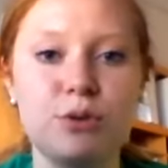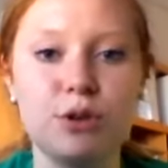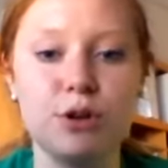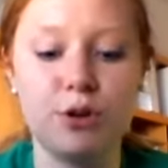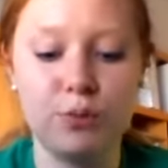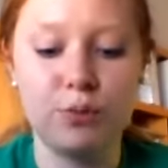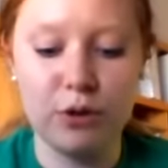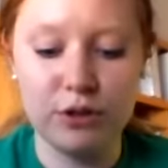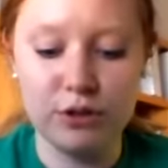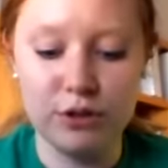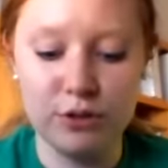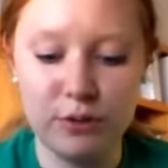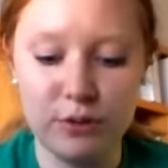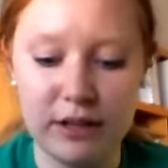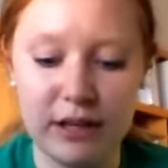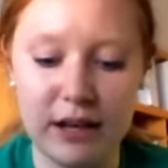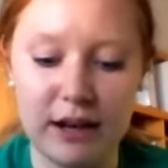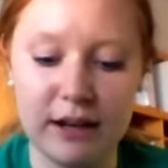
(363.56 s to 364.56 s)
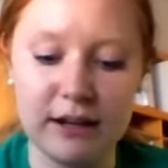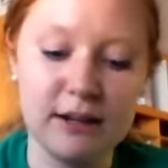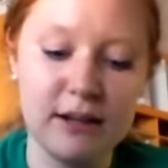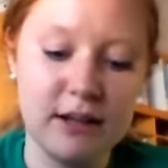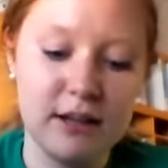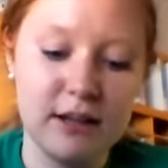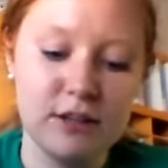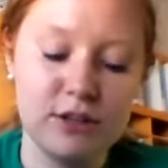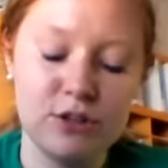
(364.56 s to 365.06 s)
you learn while doing that?
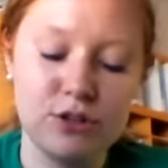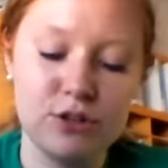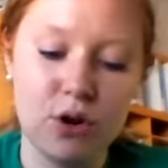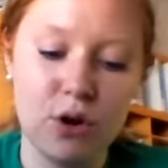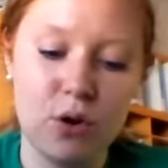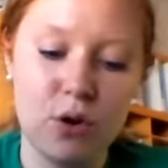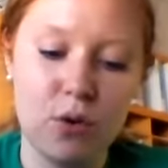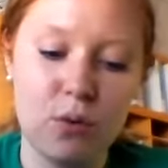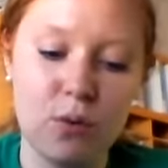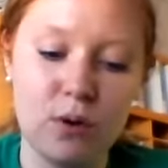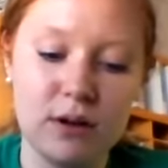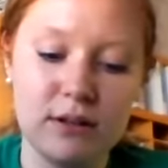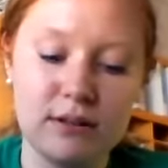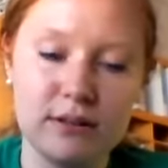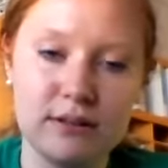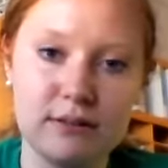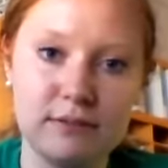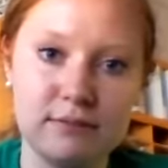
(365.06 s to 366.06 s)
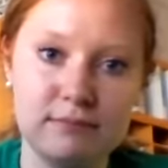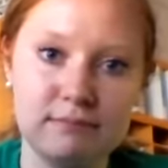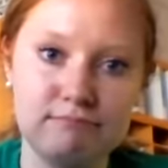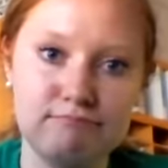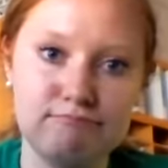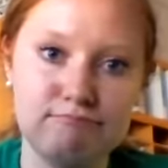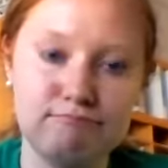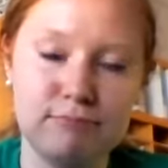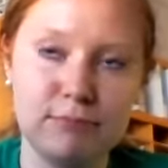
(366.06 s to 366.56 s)
So
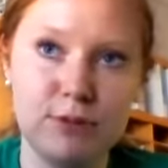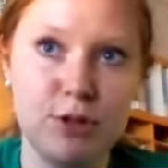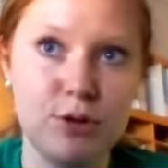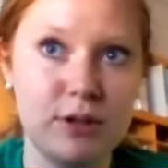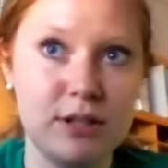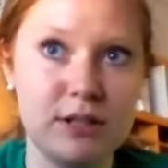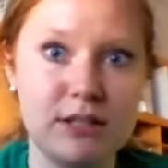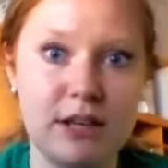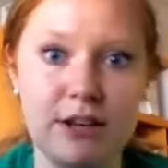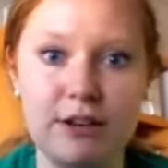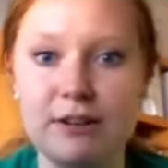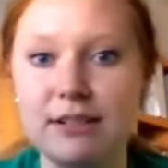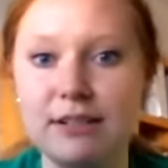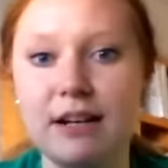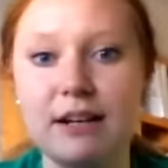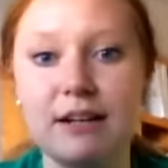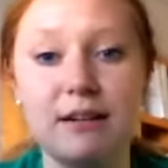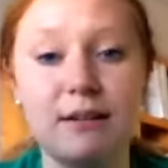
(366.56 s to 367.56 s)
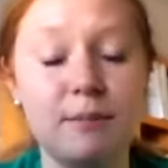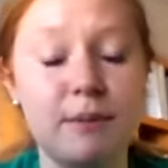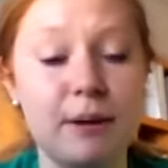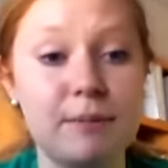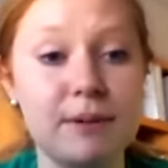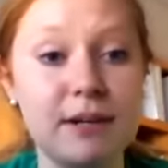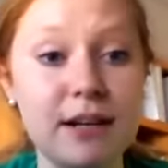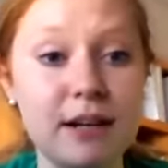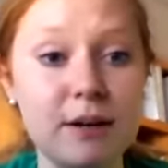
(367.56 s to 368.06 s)
you could say you decided to
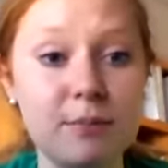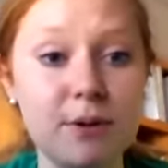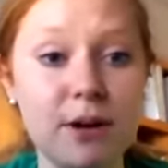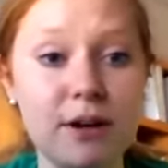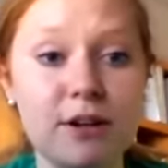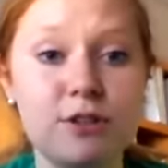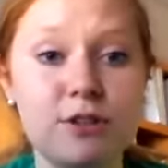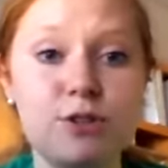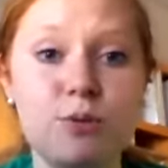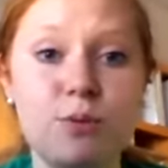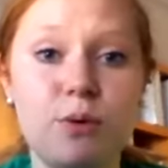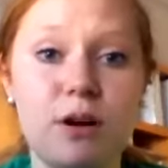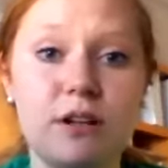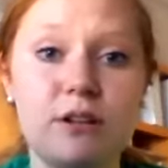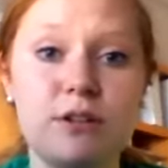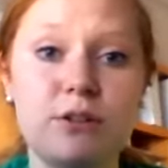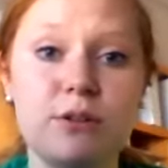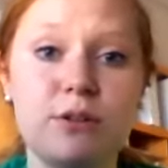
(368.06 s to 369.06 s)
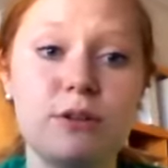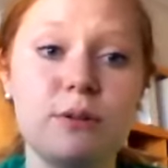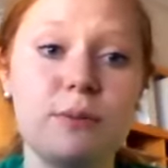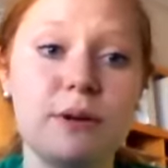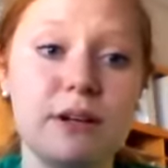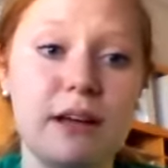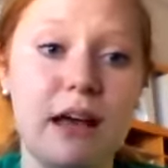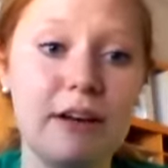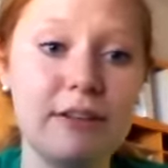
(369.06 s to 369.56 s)
make banana bread because you wanted to learn
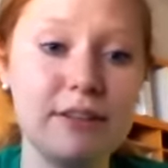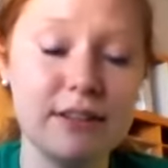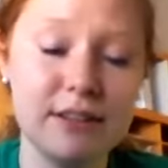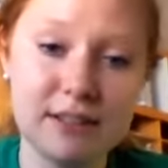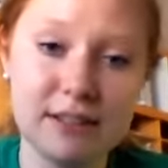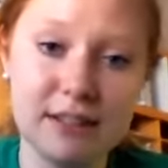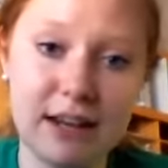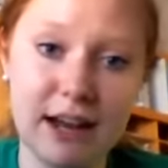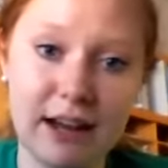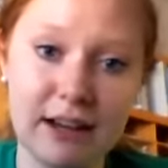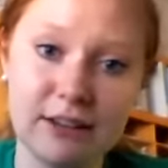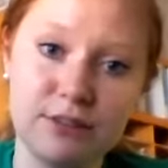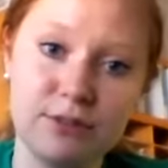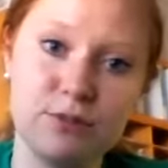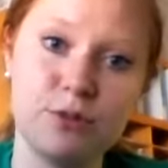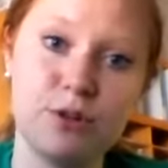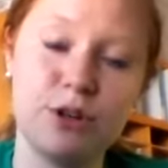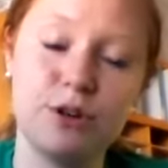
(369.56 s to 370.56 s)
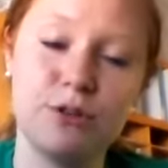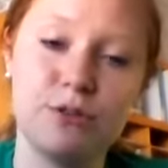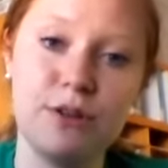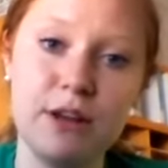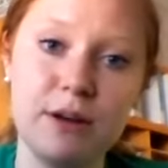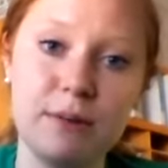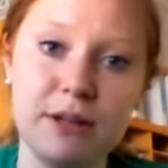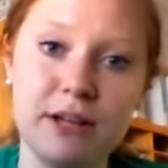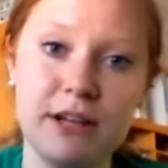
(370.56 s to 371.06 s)
about a healthy snack for your
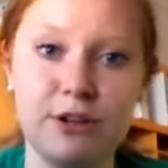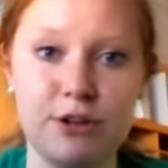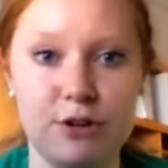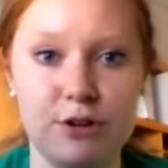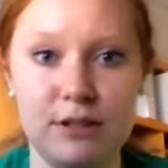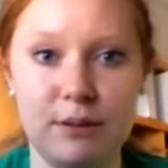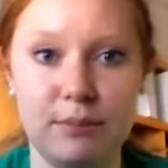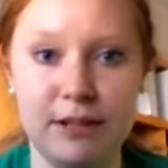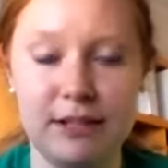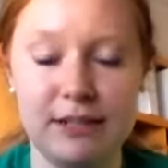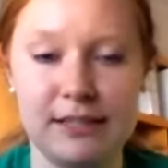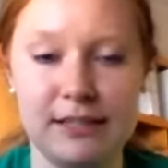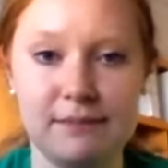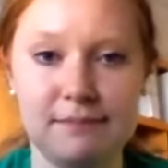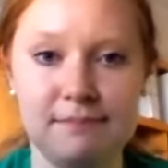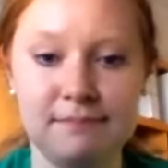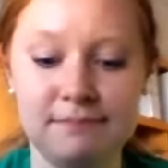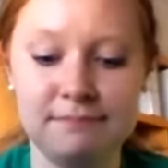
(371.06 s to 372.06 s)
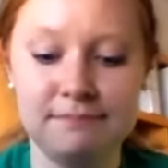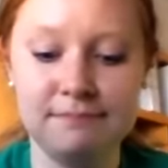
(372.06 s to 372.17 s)
family and your siblings.